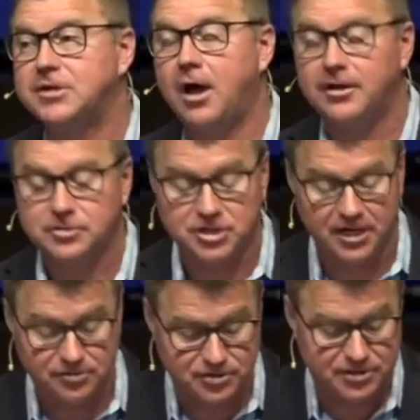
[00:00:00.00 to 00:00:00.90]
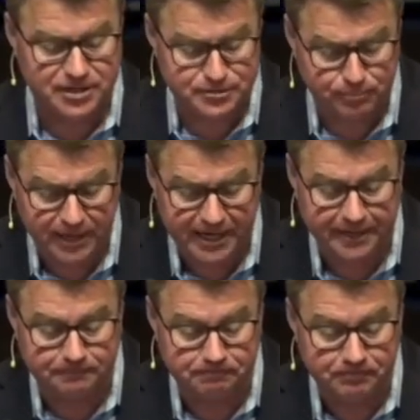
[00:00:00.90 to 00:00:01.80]
God changes his
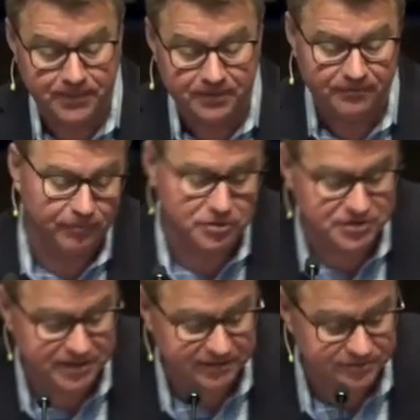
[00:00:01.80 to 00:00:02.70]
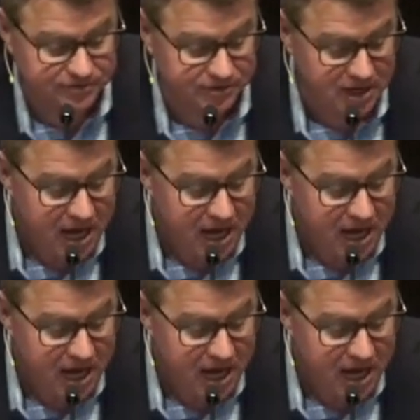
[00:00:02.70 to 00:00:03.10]
plan. Verse 6.